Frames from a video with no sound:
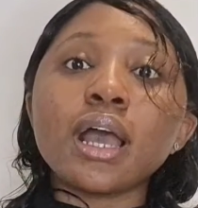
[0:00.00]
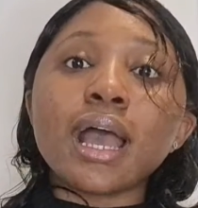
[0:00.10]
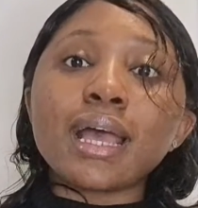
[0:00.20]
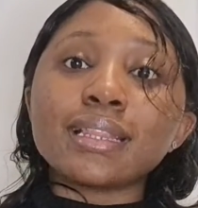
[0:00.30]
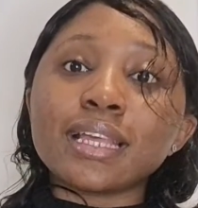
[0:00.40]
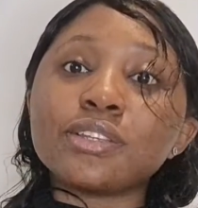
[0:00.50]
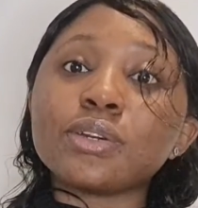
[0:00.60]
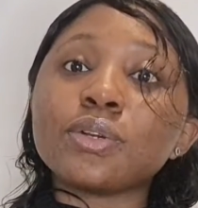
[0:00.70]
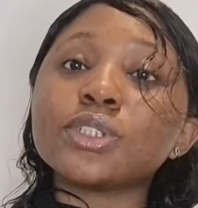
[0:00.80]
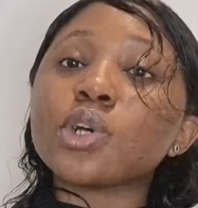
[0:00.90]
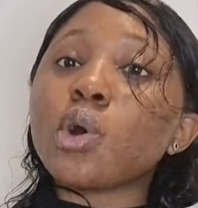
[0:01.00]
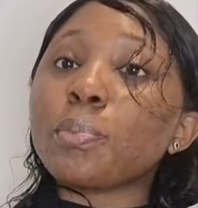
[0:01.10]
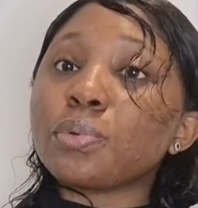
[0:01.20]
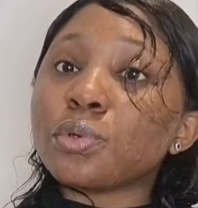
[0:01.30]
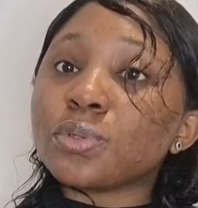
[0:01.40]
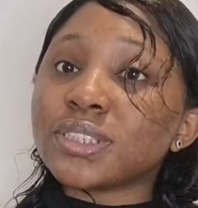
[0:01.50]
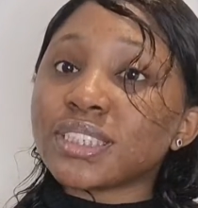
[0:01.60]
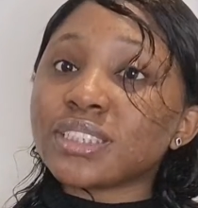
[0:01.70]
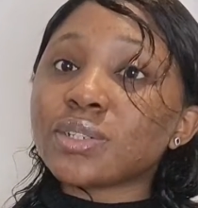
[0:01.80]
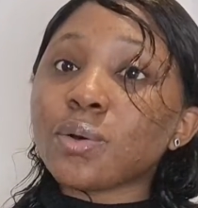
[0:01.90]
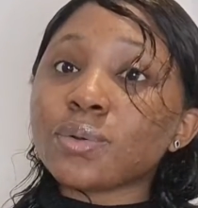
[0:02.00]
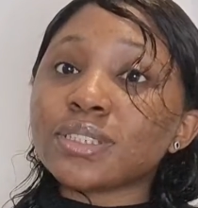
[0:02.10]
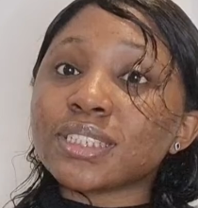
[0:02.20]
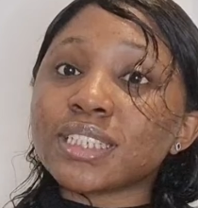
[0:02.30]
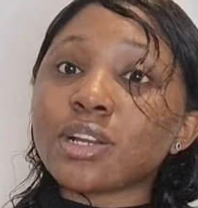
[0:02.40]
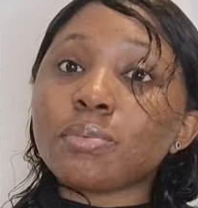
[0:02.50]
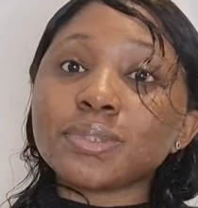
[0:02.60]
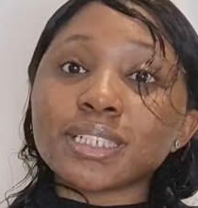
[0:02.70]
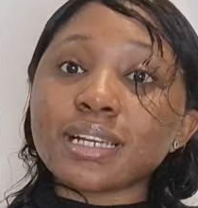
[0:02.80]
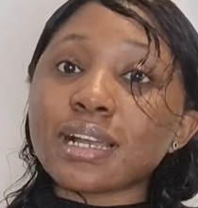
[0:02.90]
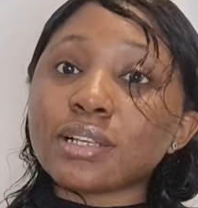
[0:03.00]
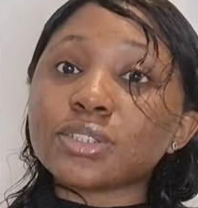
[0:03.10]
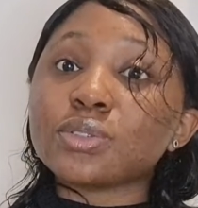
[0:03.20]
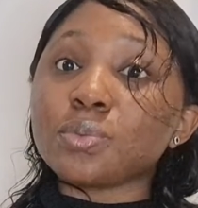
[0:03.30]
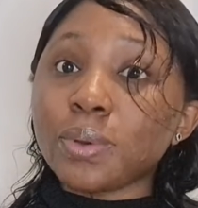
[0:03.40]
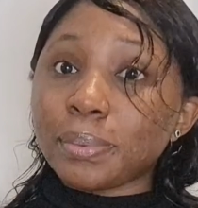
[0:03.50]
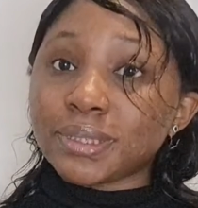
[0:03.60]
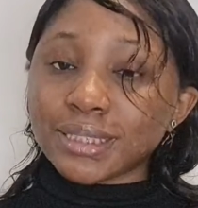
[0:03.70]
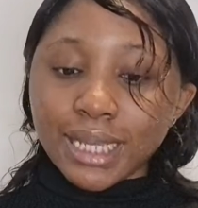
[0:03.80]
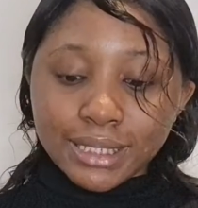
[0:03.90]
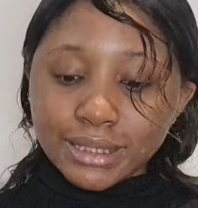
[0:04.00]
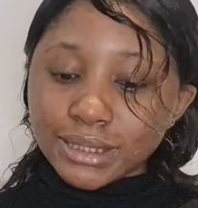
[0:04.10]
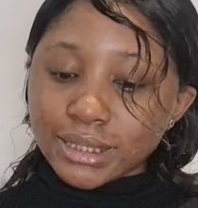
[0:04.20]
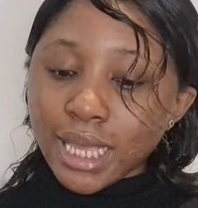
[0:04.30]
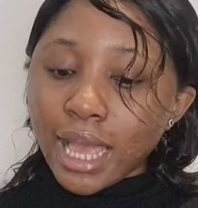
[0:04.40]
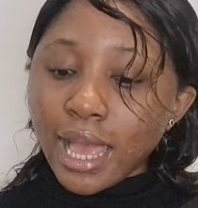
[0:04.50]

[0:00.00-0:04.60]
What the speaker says: and then you're going to upload this on the Optical Council website.